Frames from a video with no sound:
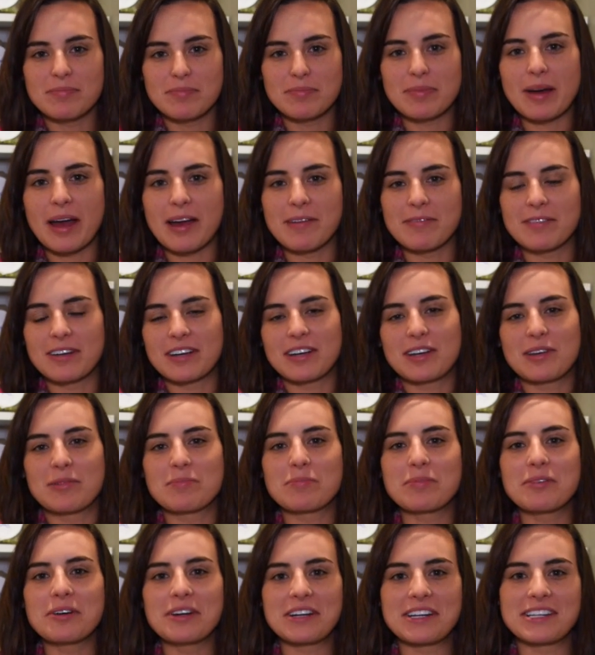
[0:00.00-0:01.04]
primary
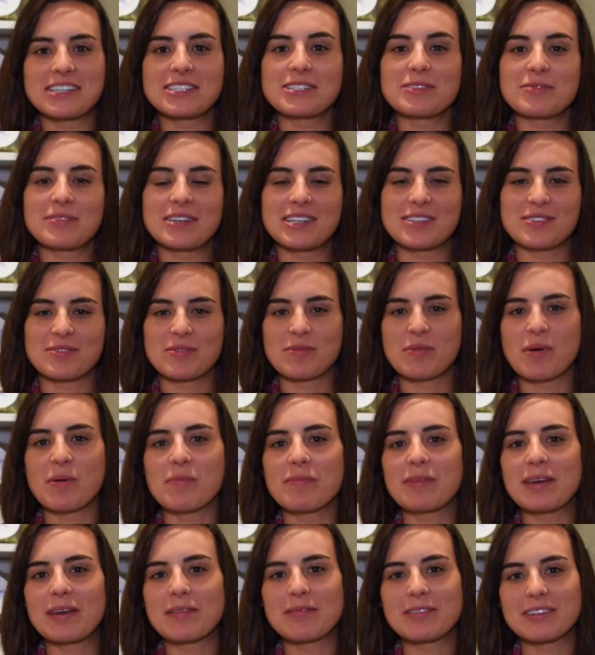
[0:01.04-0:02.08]
importance because we won't
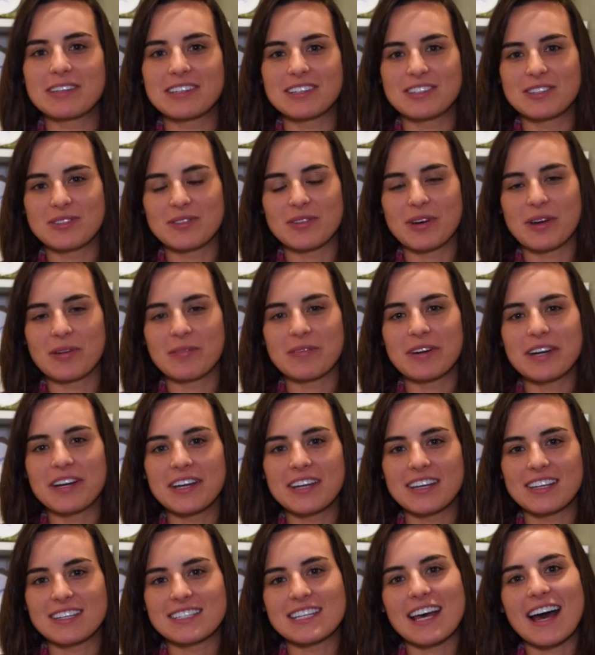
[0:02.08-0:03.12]
be able to do our
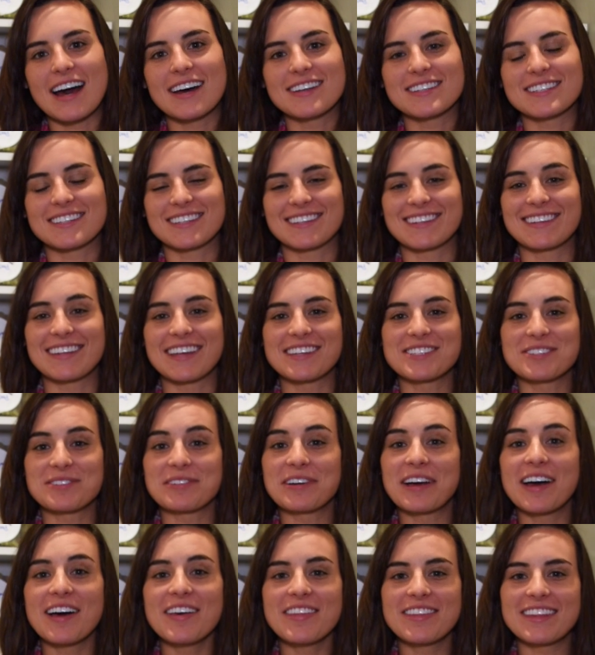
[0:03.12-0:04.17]
work and tasks unless
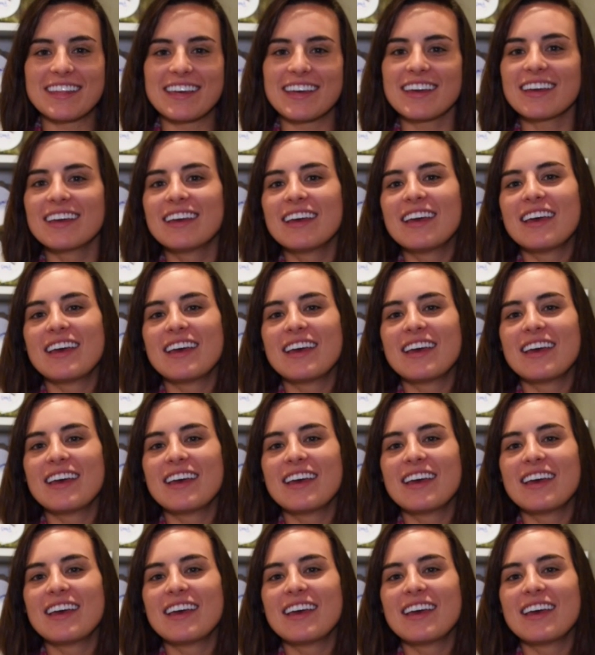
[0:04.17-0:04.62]
we're healthy.